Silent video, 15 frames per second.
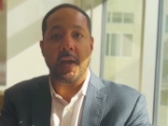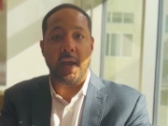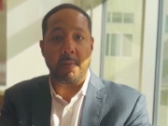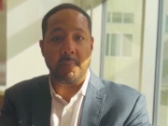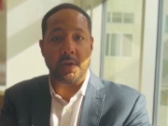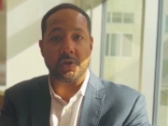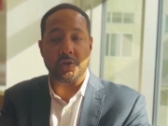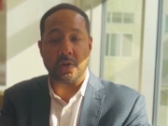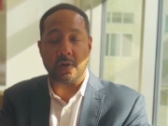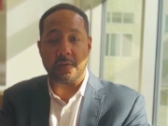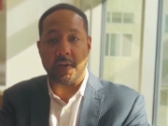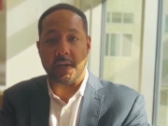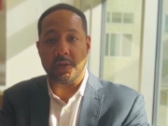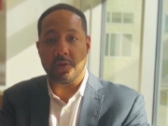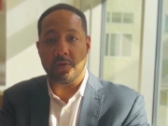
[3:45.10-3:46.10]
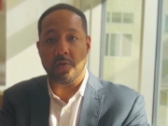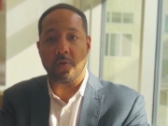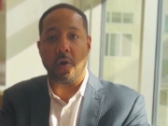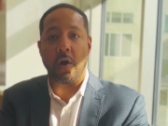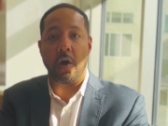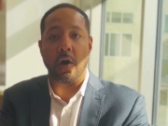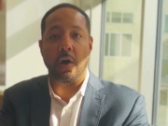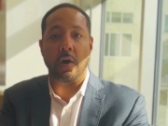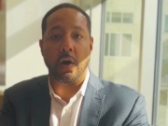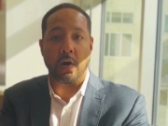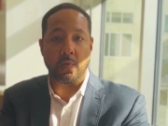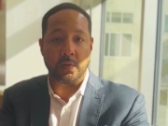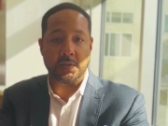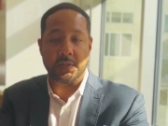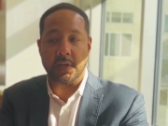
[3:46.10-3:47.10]
and make sure that you are
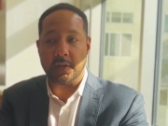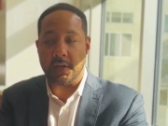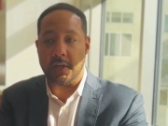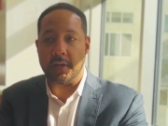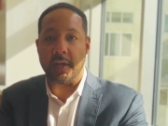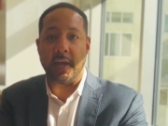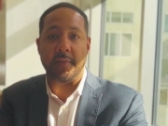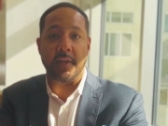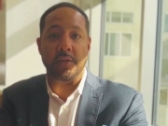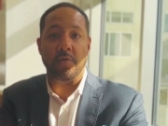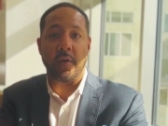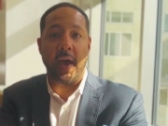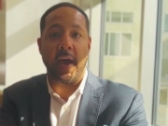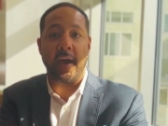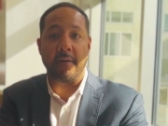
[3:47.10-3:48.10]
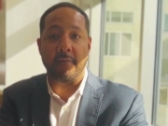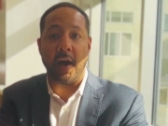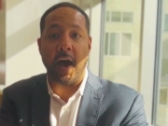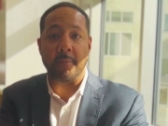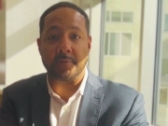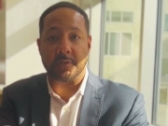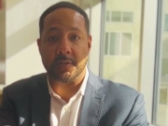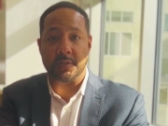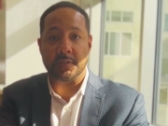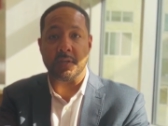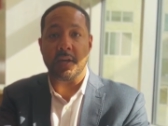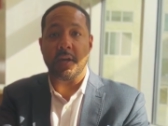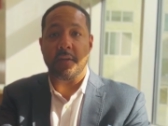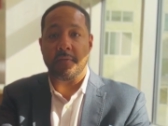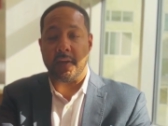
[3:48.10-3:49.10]
resilient and that you have options
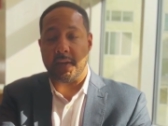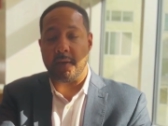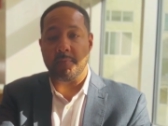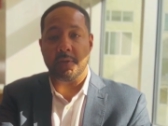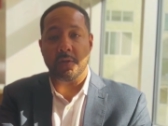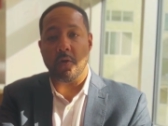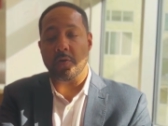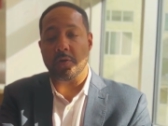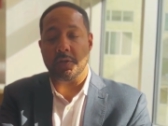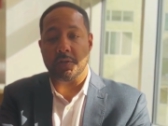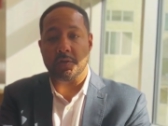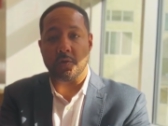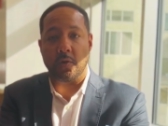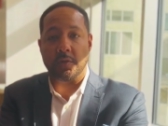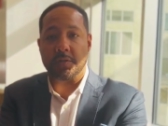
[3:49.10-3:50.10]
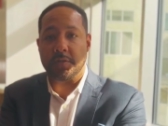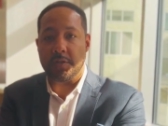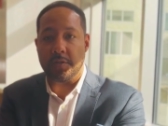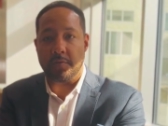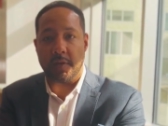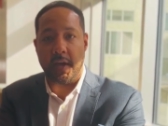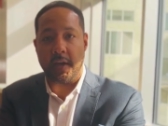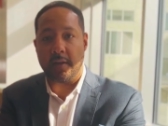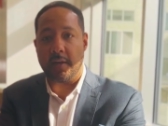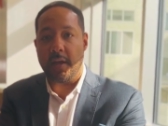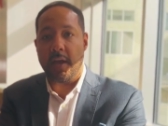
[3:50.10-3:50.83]
that can be locally sourced to do that.